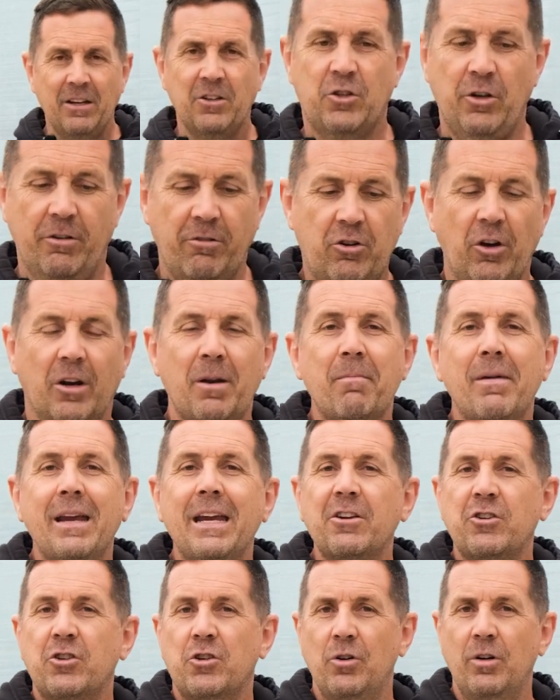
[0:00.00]
So you've got to
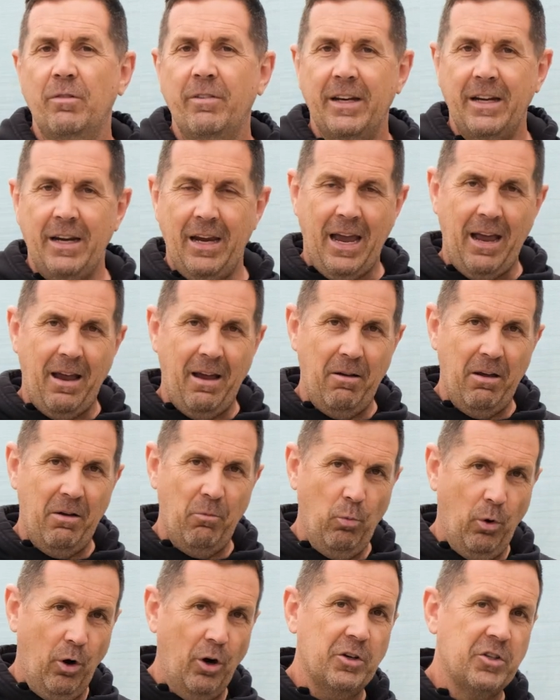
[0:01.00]
make sure that your
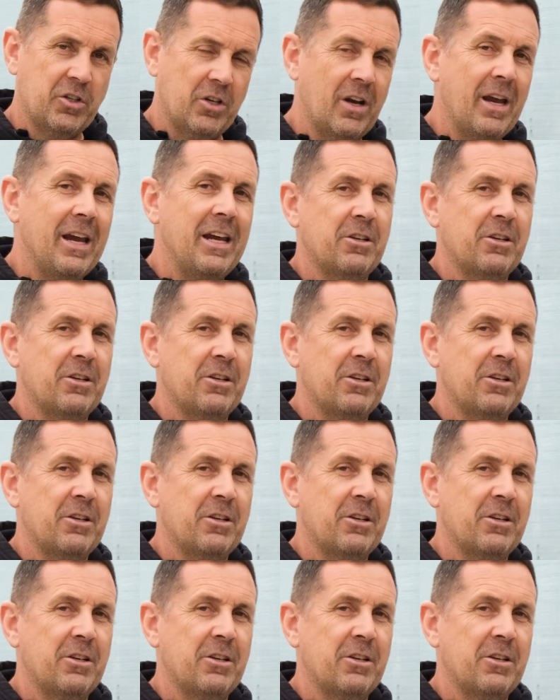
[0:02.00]
water